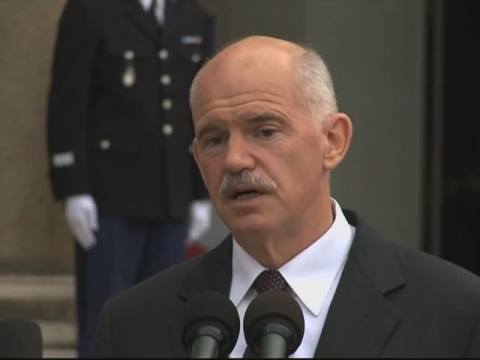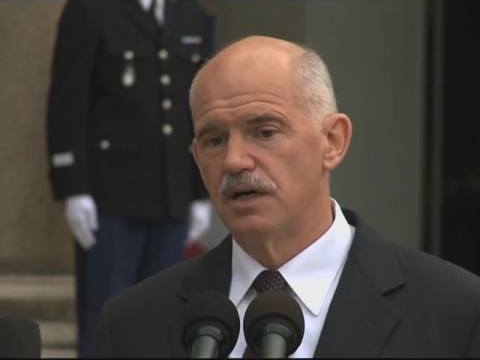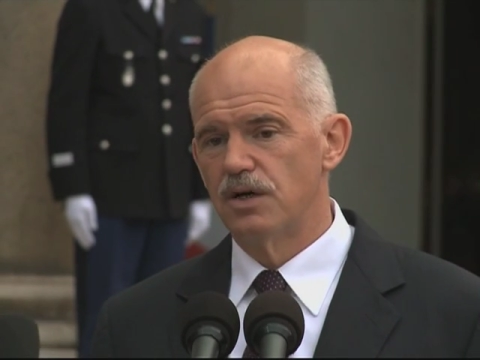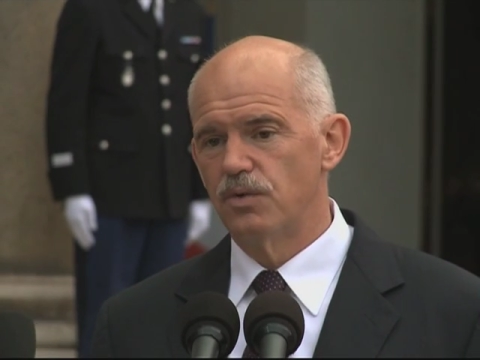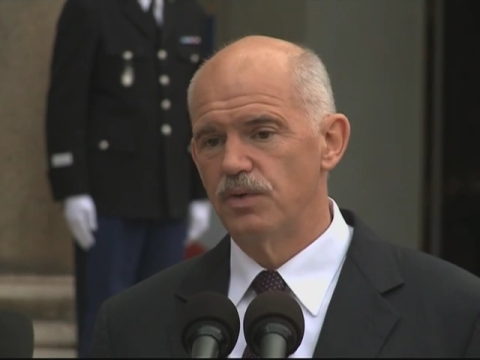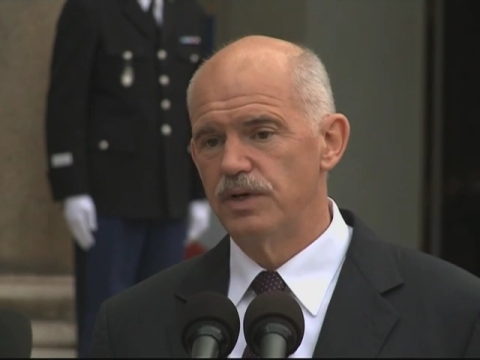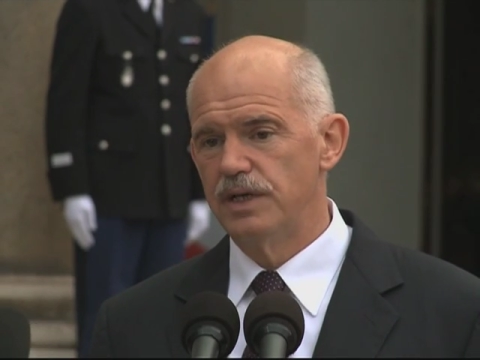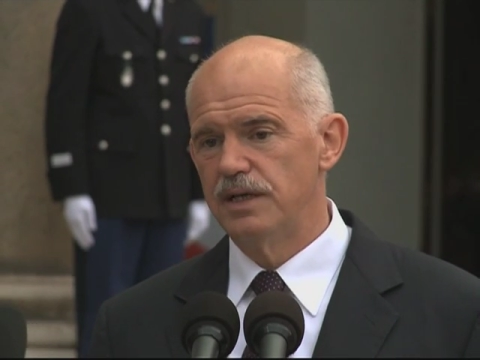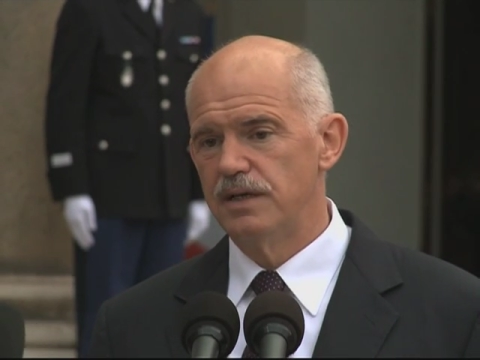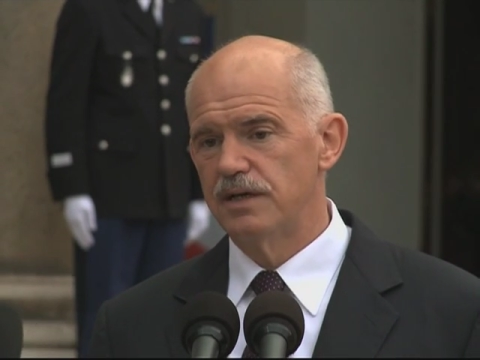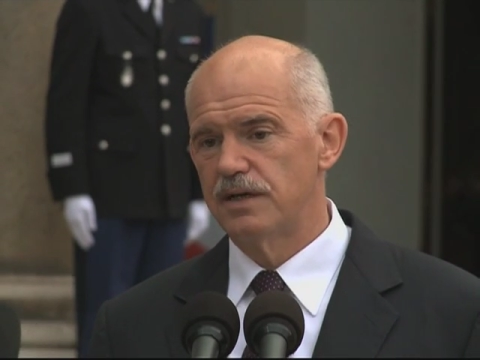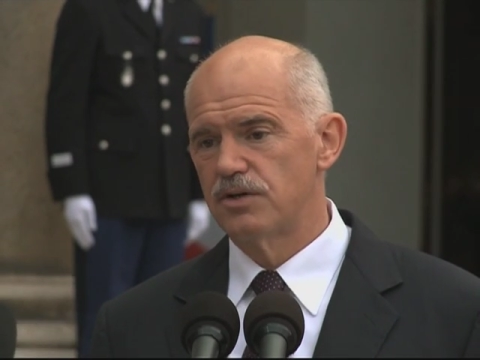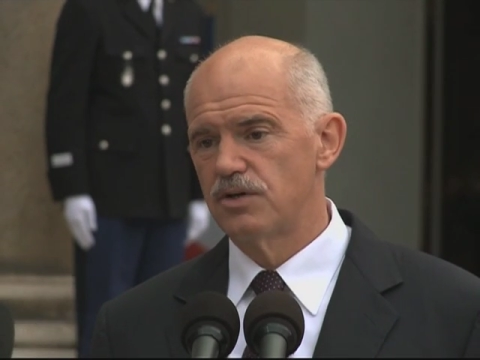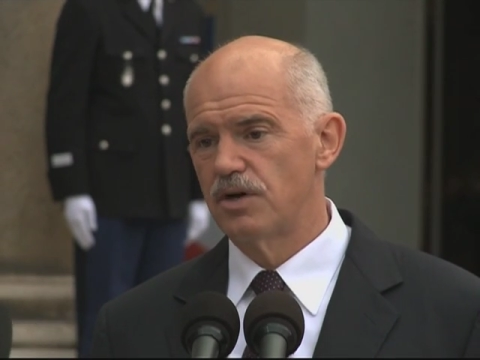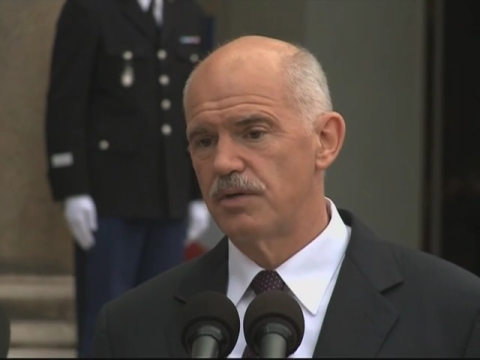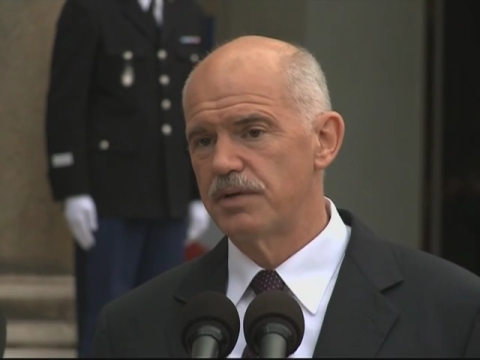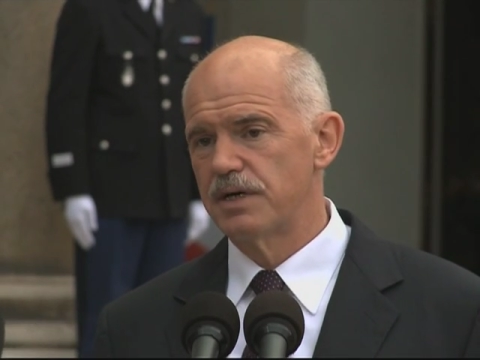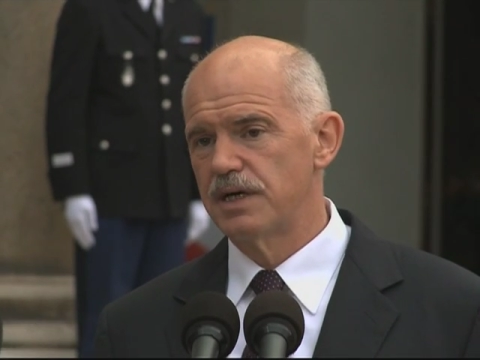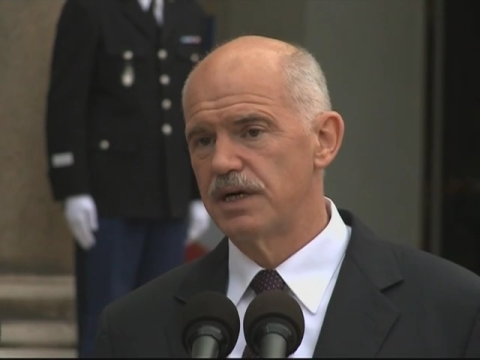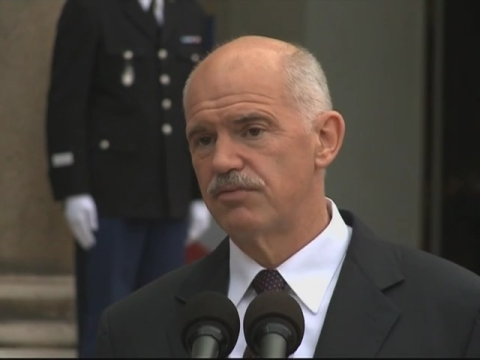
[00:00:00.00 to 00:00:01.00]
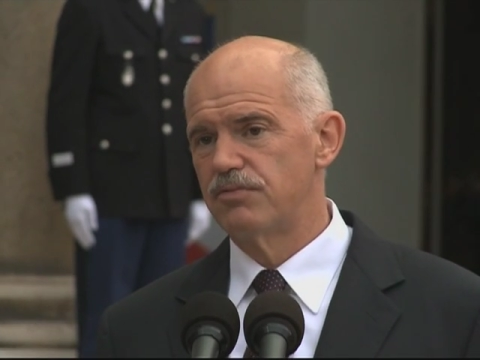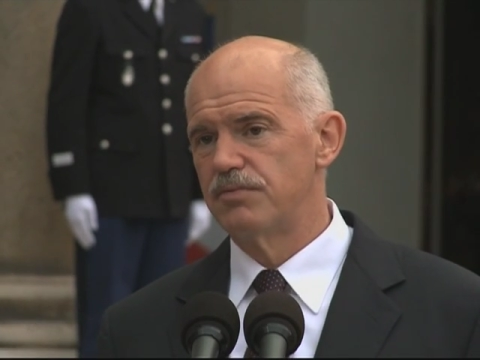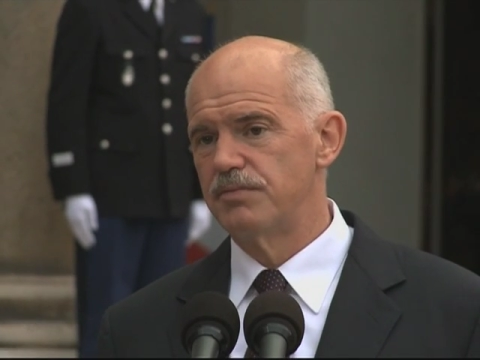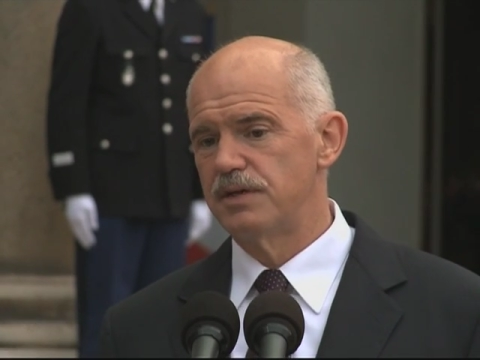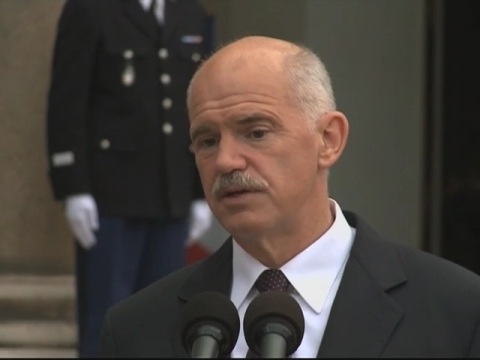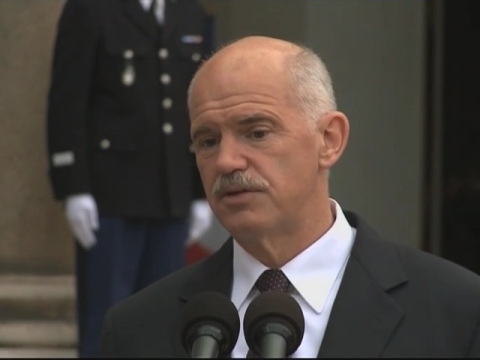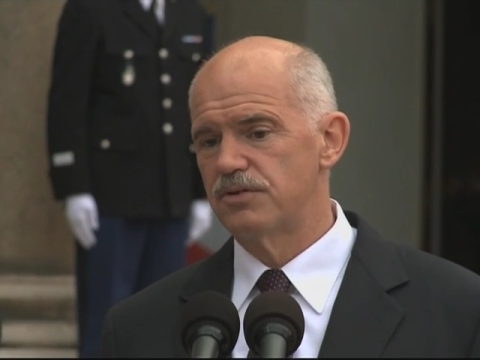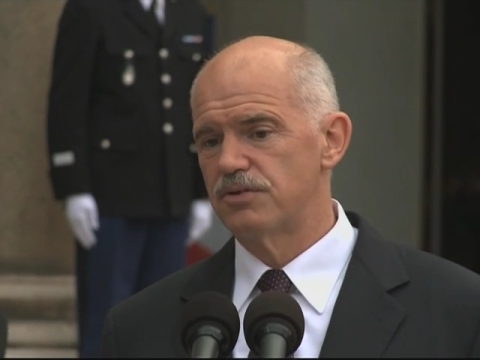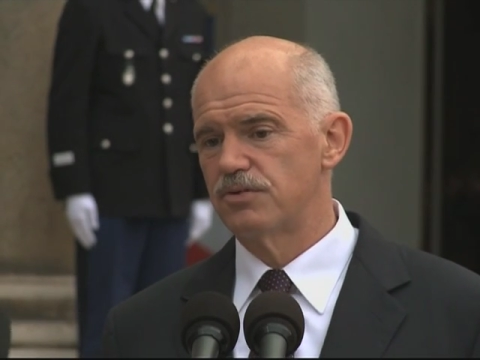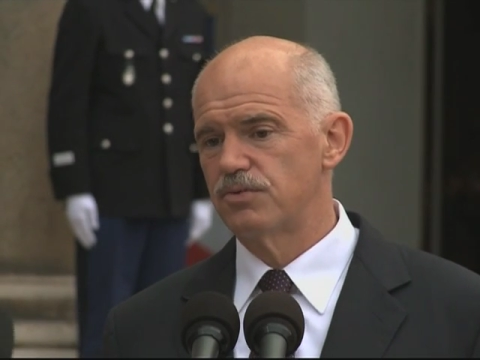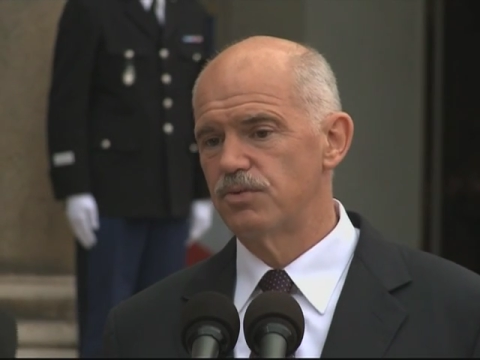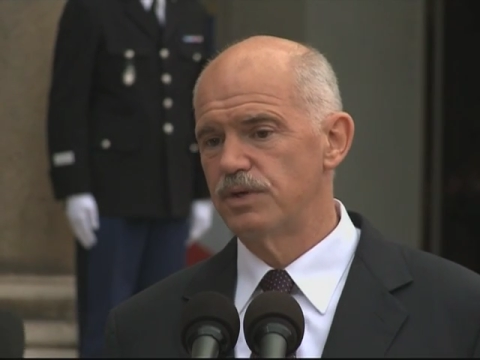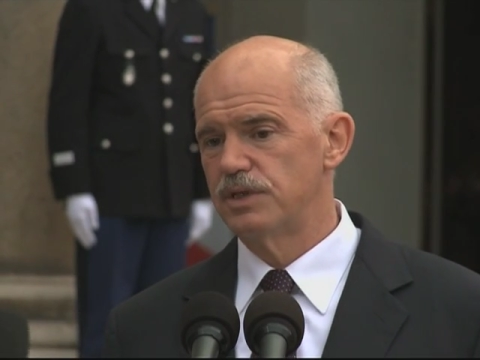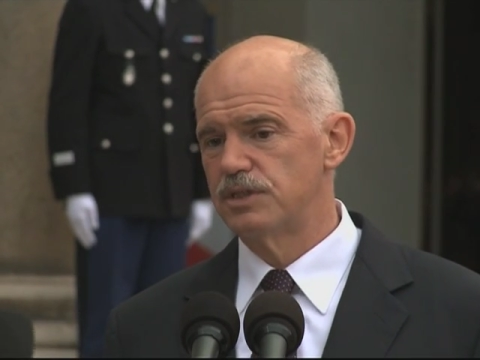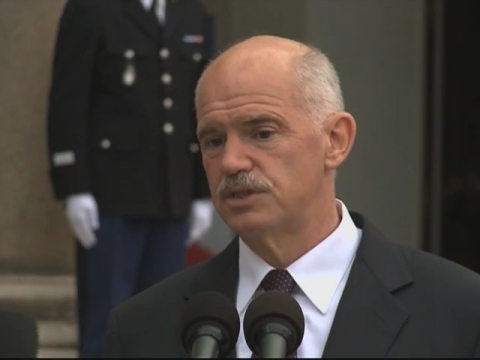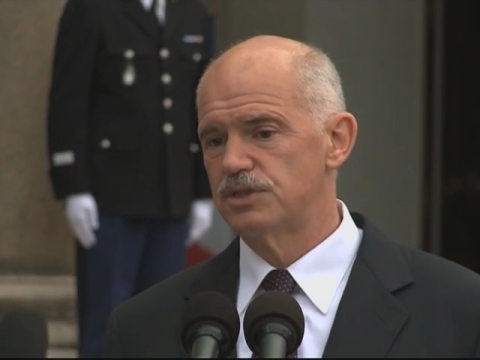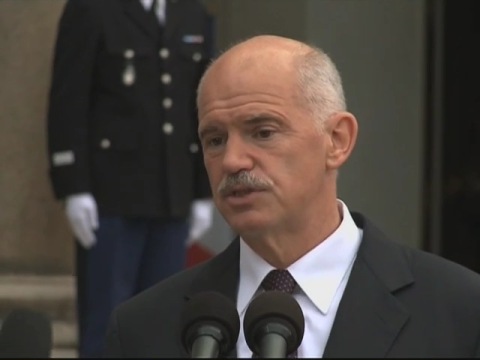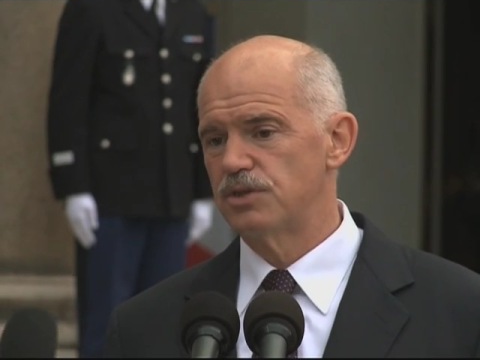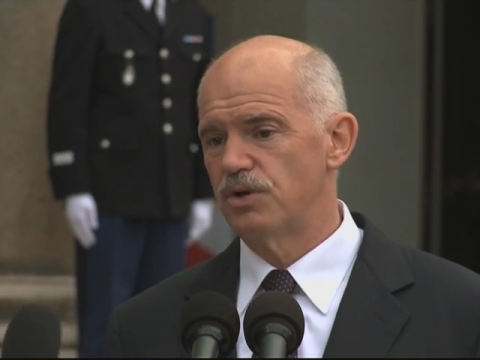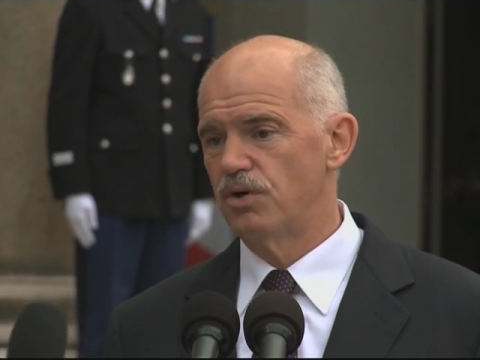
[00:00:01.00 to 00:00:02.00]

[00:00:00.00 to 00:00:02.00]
We need economic governance which